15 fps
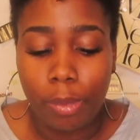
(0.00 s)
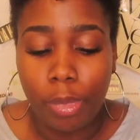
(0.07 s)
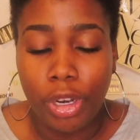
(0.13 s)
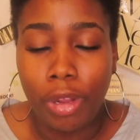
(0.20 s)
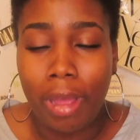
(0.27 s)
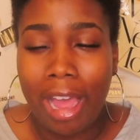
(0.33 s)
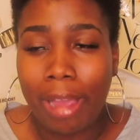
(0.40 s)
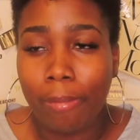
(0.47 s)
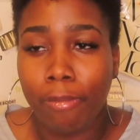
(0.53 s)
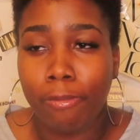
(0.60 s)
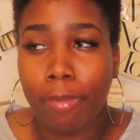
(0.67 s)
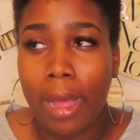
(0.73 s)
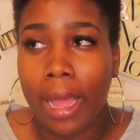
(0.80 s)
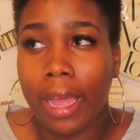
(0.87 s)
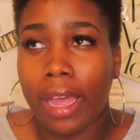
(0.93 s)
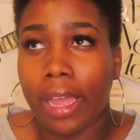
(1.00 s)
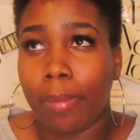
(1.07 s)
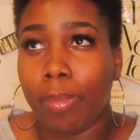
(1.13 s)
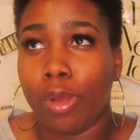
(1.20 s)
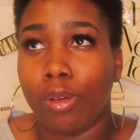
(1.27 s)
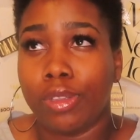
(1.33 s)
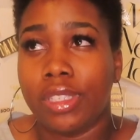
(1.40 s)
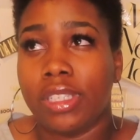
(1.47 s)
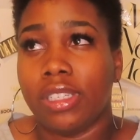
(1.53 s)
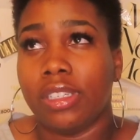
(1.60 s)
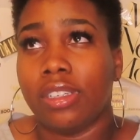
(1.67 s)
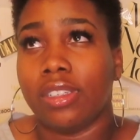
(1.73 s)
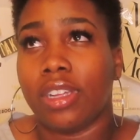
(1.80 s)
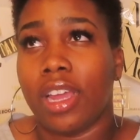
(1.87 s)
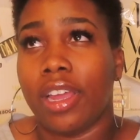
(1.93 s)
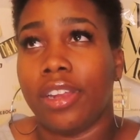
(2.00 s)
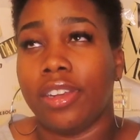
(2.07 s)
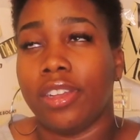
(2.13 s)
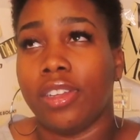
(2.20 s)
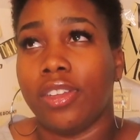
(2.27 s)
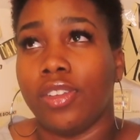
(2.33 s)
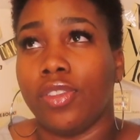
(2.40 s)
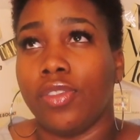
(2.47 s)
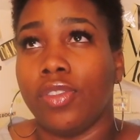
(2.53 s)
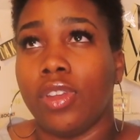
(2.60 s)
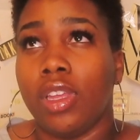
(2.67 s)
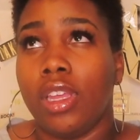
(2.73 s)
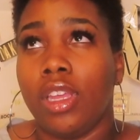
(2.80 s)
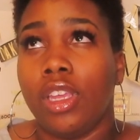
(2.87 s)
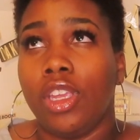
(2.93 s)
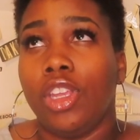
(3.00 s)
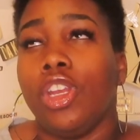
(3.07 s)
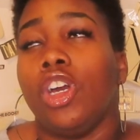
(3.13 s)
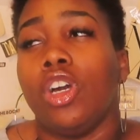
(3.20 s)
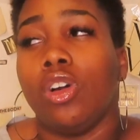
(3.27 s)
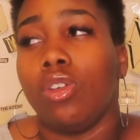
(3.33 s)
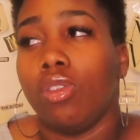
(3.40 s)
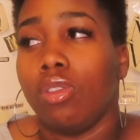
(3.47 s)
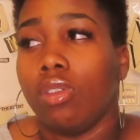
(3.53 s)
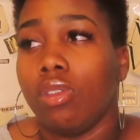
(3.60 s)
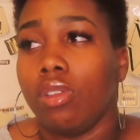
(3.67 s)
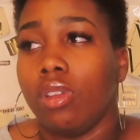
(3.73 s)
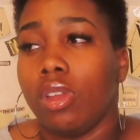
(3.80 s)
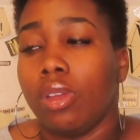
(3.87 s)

But no, I posted kind of, you know,